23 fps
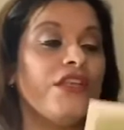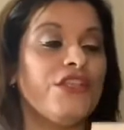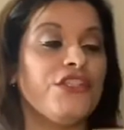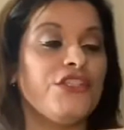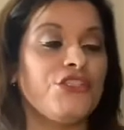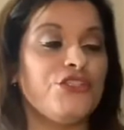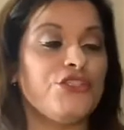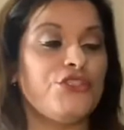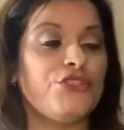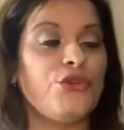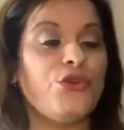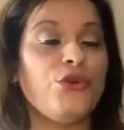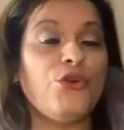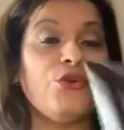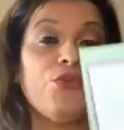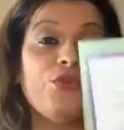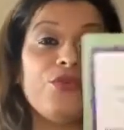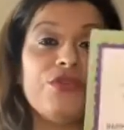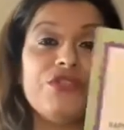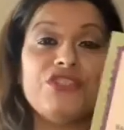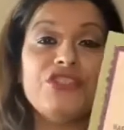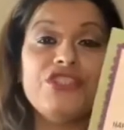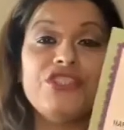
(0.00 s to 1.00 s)
So
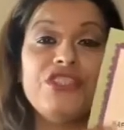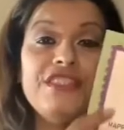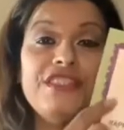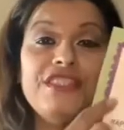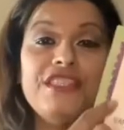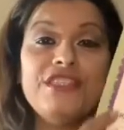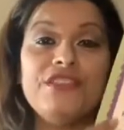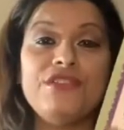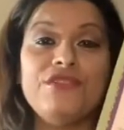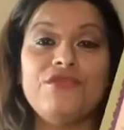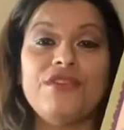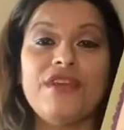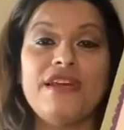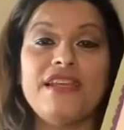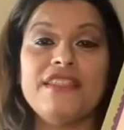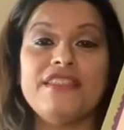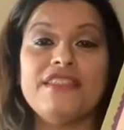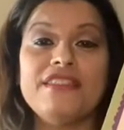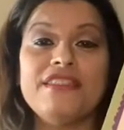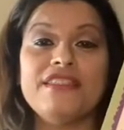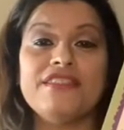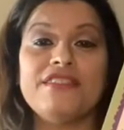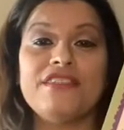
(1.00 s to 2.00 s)
she did write
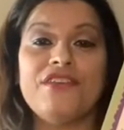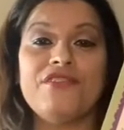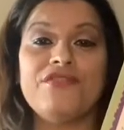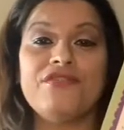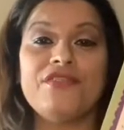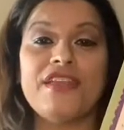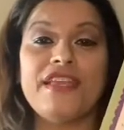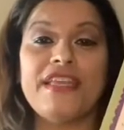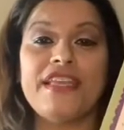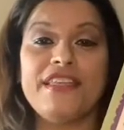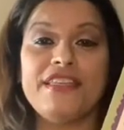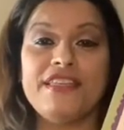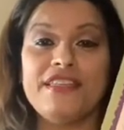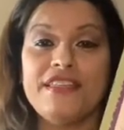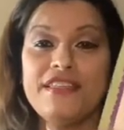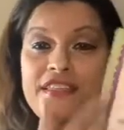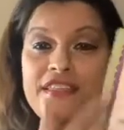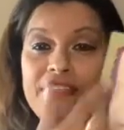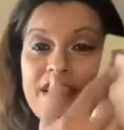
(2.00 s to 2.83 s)
stuff in